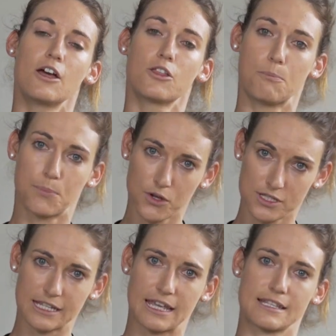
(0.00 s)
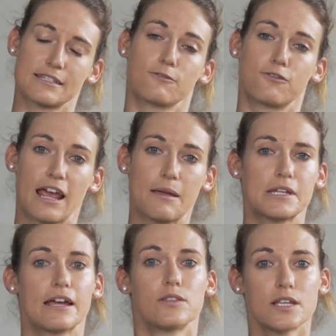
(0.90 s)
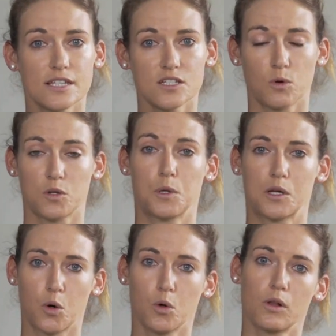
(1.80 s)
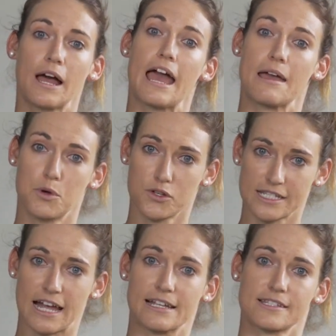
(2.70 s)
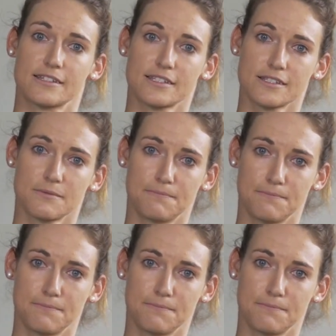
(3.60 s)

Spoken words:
the bursa gets inflamed, and this is what we call a bursitis.